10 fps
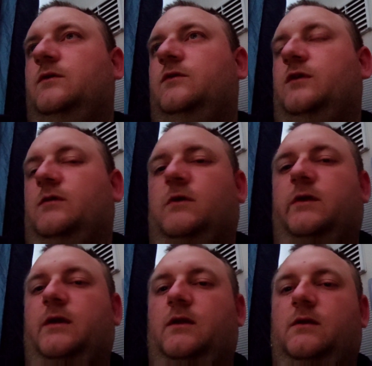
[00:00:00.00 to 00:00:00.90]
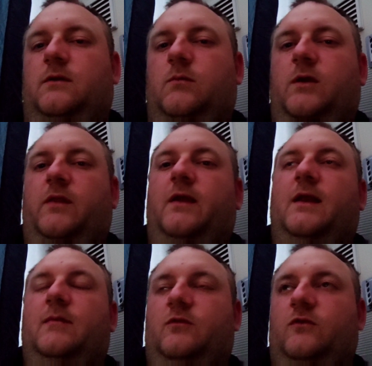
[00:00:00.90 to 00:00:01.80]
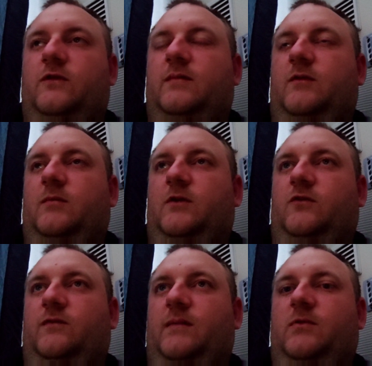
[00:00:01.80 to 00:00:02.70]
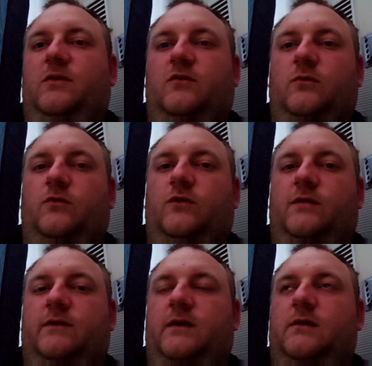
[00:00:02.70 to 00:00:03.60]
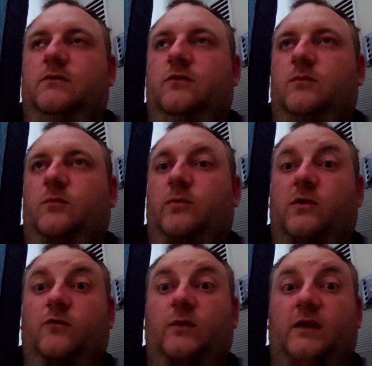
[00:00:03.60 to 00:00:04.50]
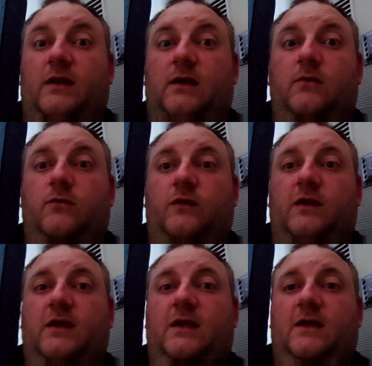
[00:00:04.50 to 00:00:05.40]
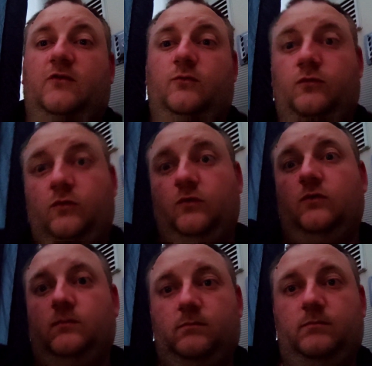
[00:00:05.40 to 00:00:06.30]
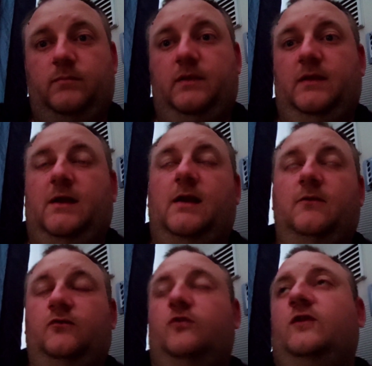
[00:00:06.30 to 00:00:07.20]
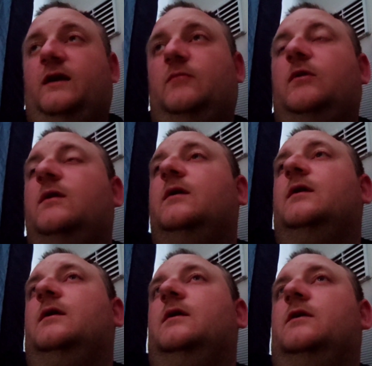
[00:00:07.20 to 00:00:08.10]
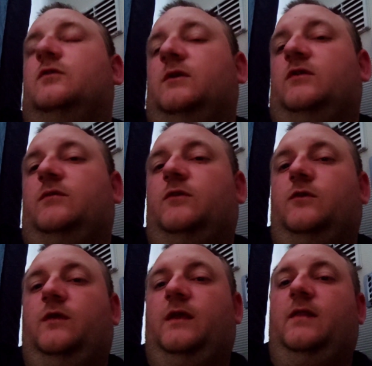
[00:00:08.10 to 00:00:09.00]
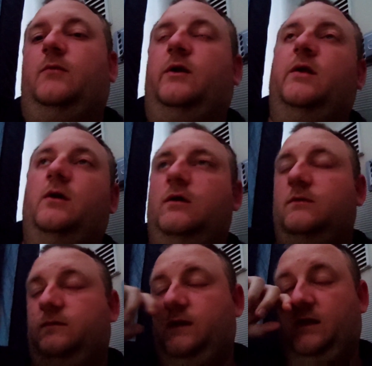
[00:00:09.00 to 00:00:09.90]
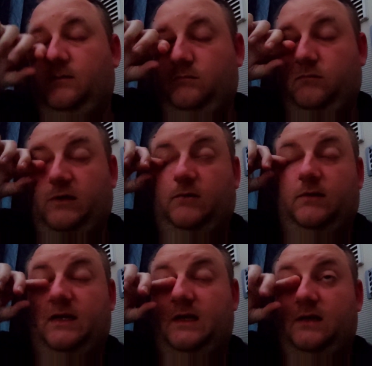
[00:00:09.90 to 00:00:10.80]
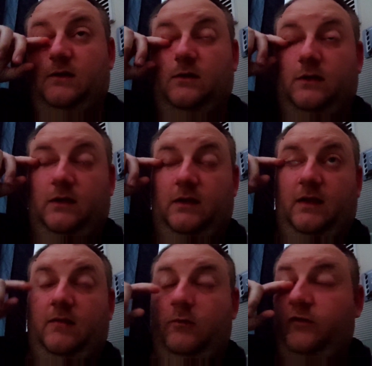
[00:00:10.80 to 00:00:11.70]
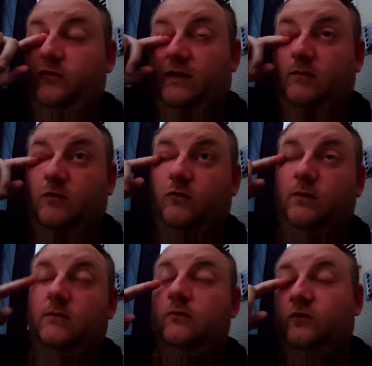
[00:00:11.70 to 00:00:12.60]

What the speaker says: So I've gone to look. One of the clips has snapped. It must have happened as we were driving along, so I'm surprised we didn't lose the actual door bit that closes down. So as I've took the other one off, had a look, the other one snapped as well.